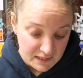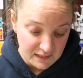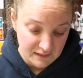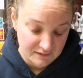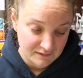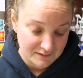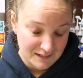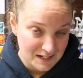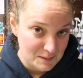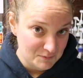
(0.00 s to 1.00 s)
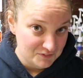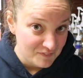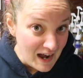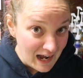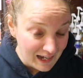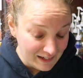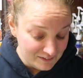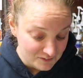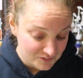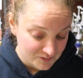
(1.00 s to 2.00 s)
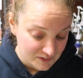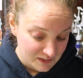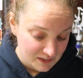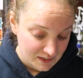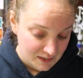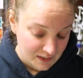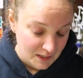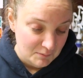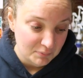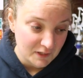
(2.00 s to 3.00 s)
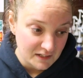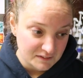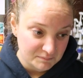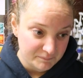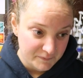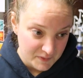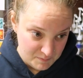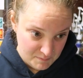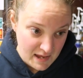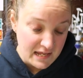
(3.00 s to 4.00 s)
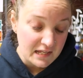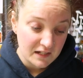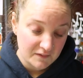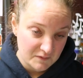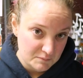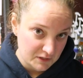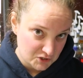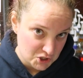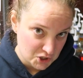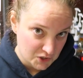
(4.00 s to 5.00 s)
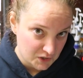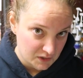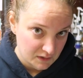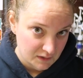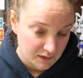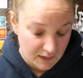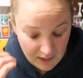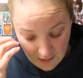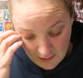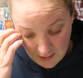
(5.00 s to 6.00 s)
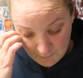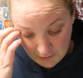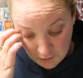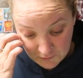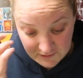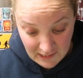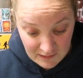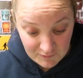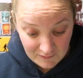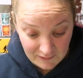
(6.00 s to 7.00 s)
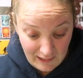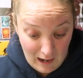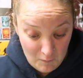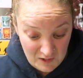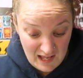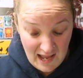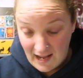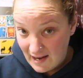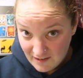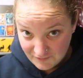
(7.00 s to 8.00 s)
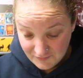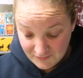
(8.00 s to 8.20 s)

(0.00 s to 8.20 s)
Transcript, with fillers: means times five. Oh. Plus making the mixture. Um, it was taking me like an hour and a half.